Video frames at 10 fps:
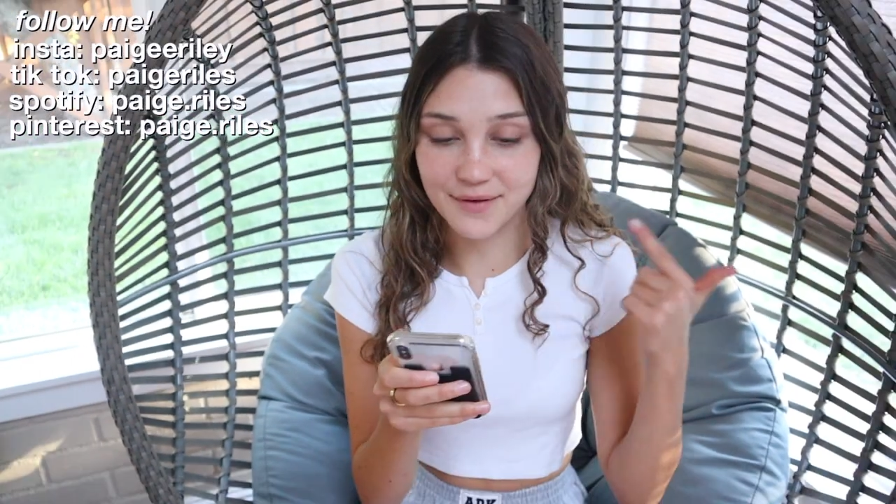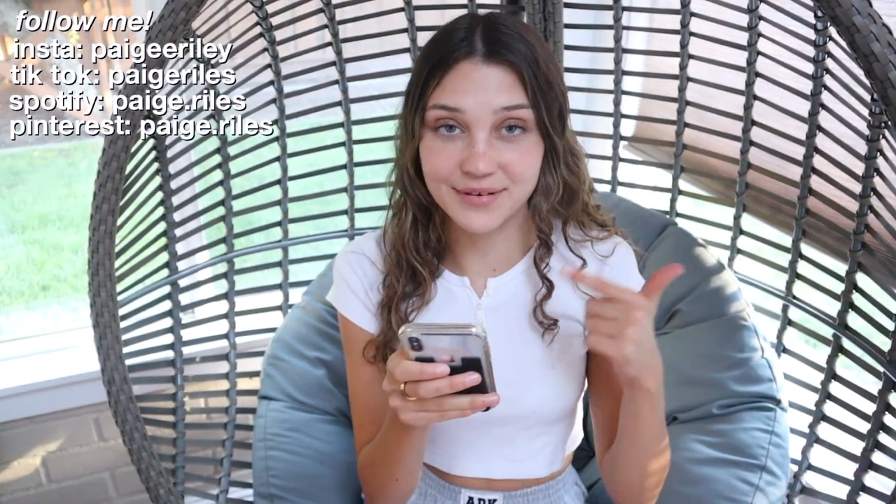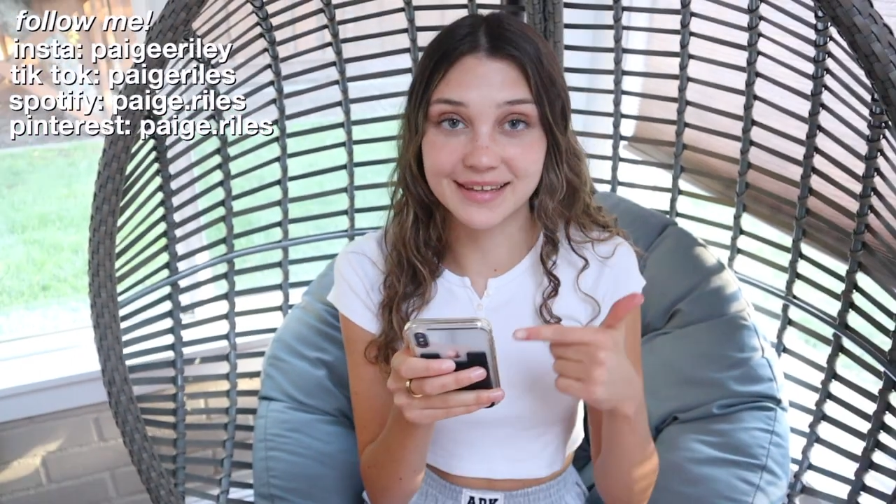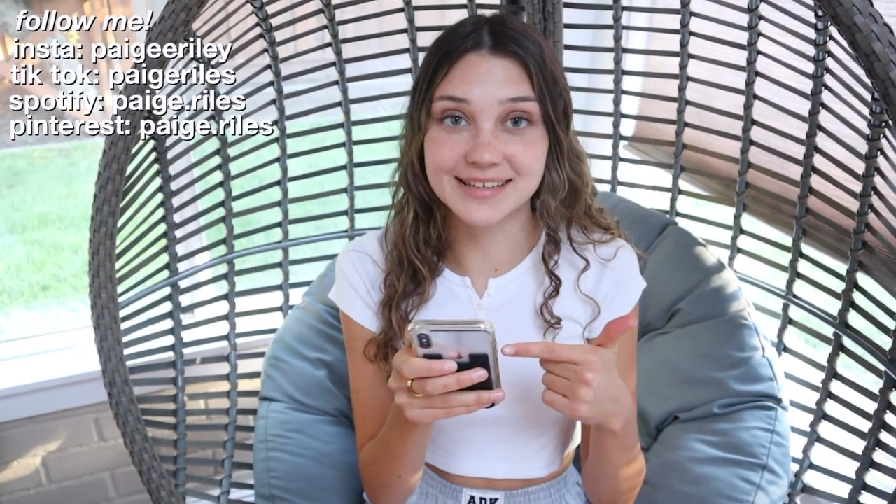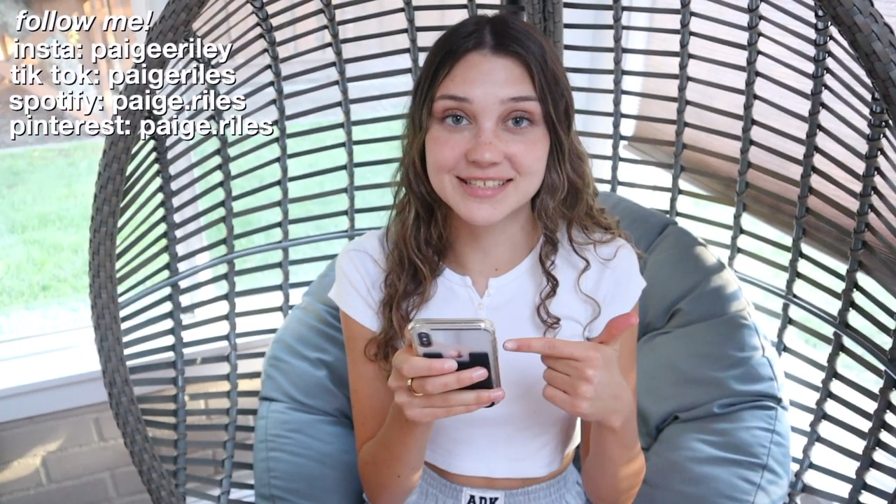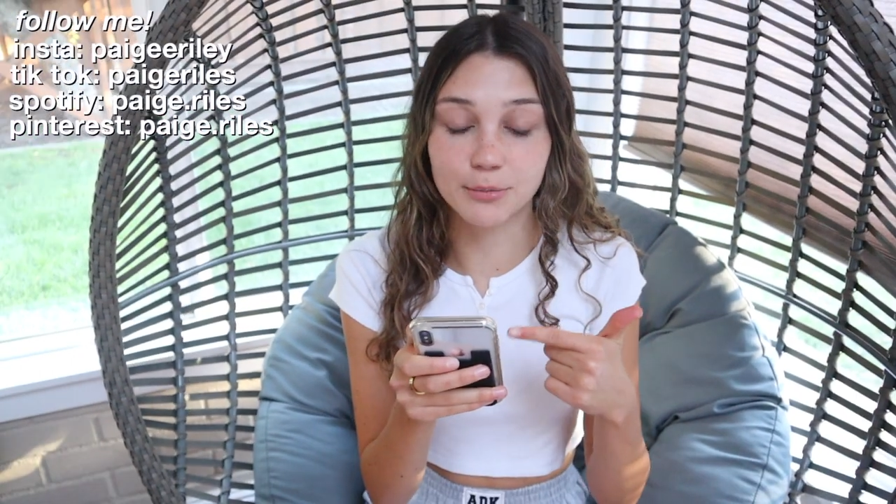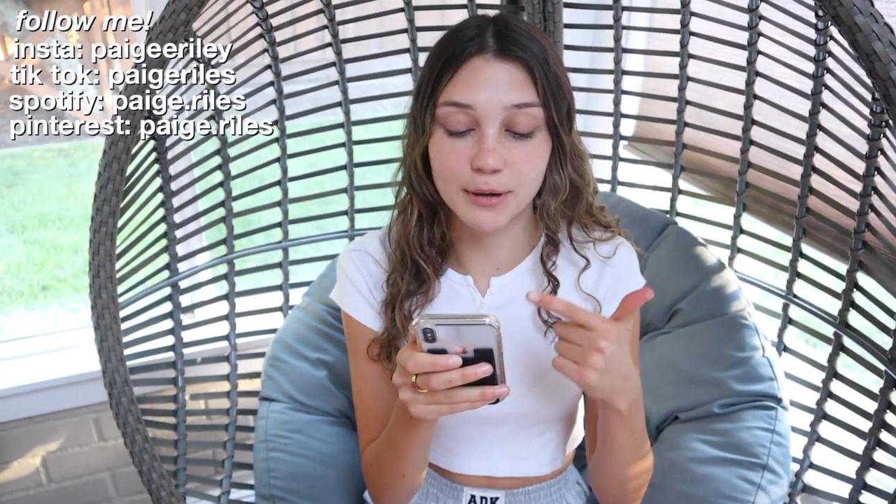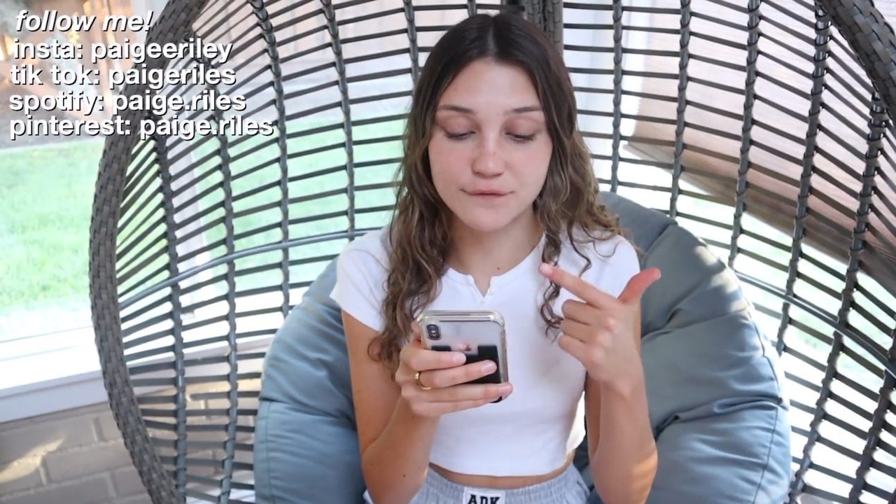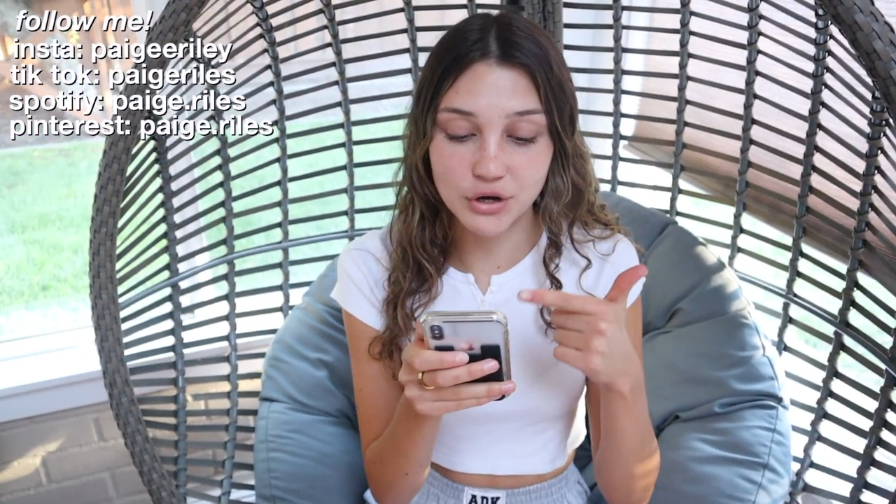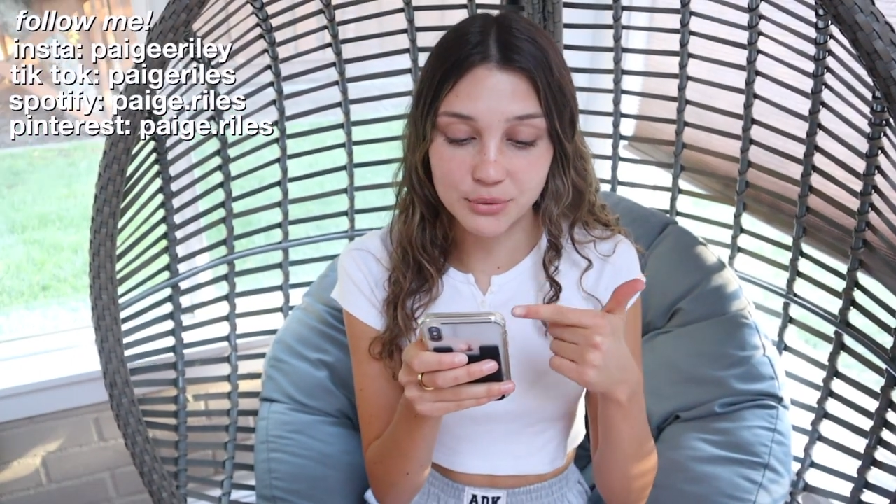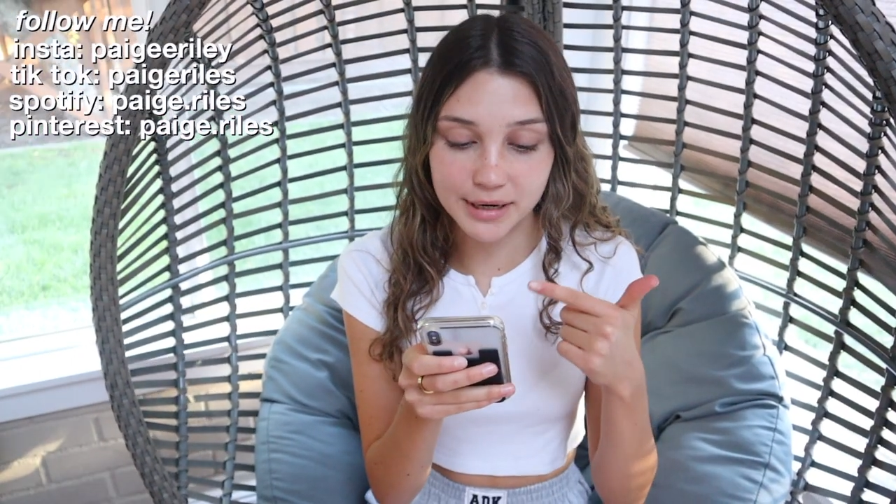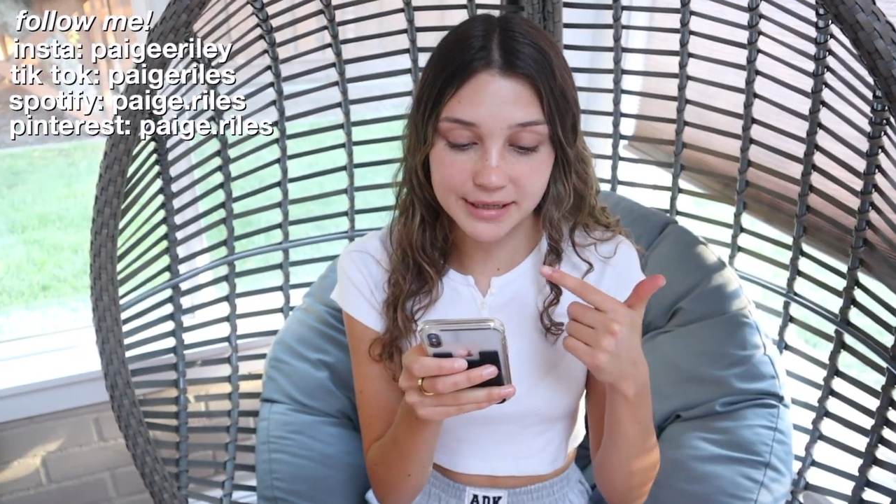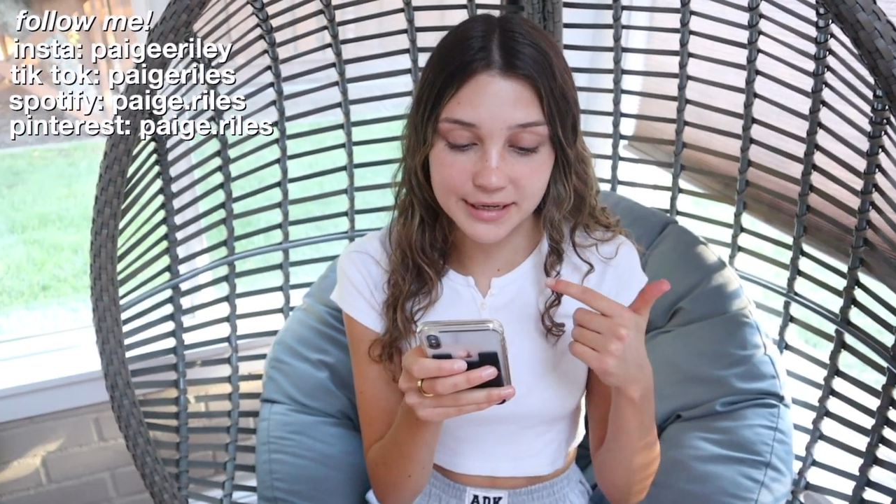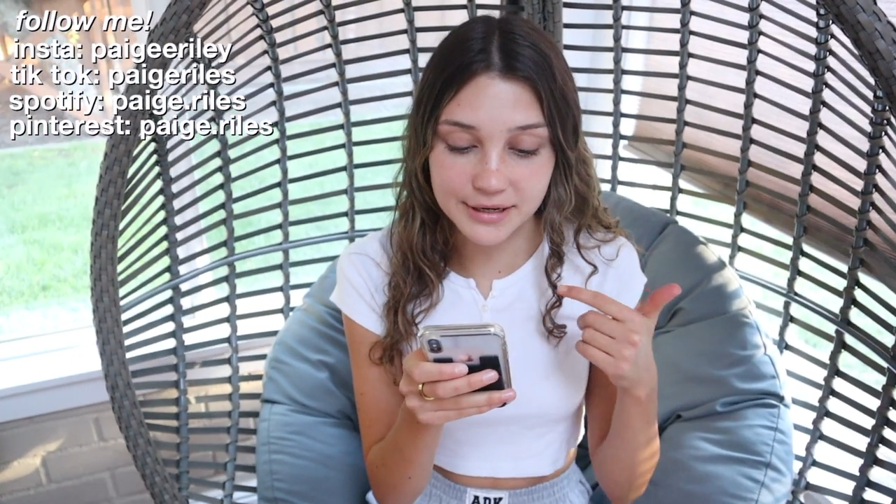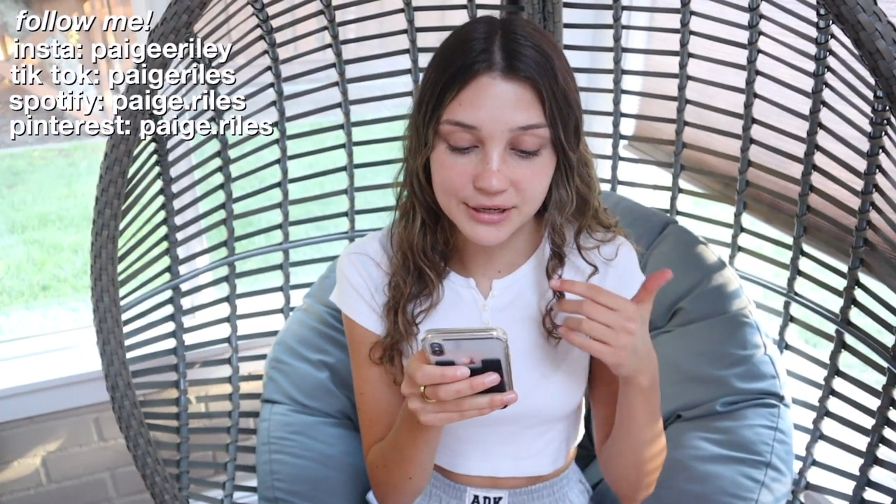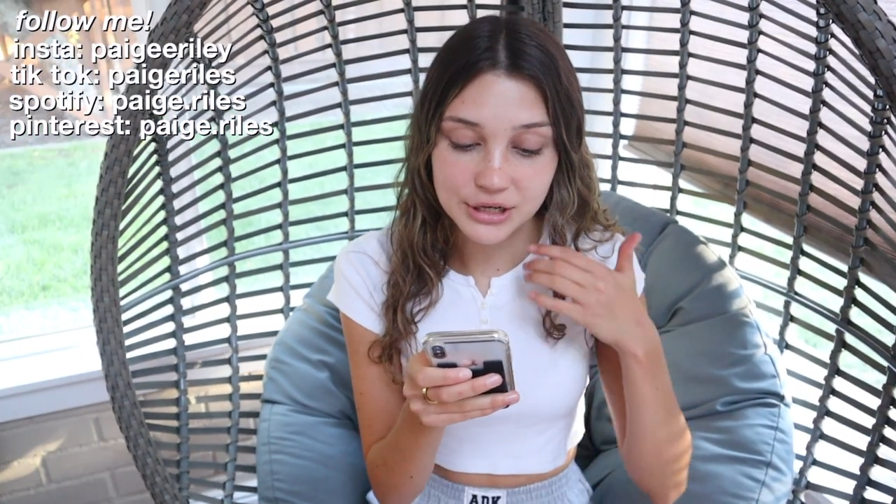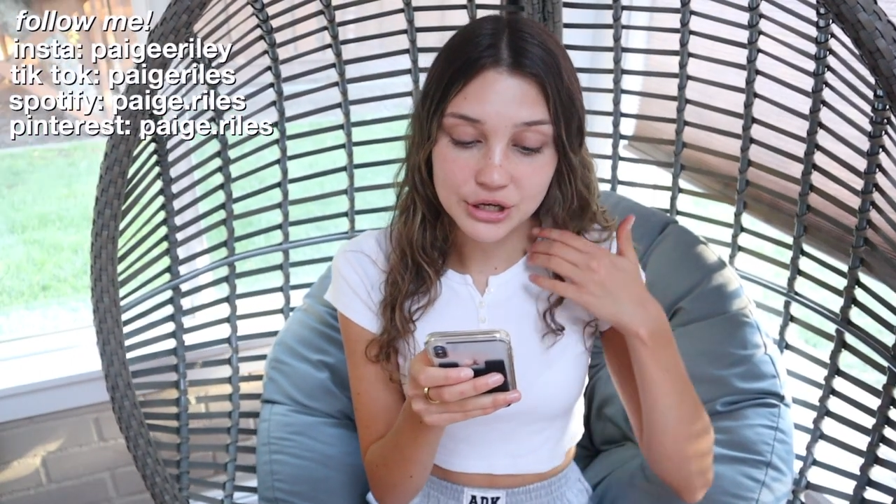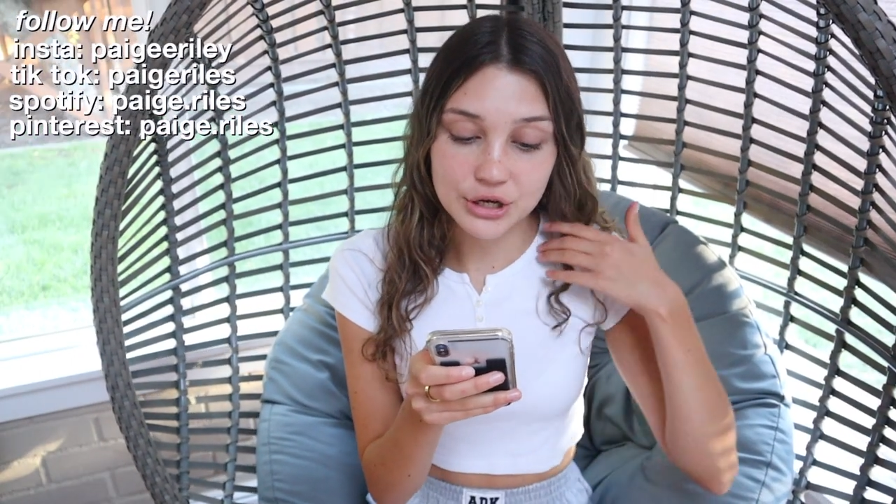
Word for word: have a list on my phone right here.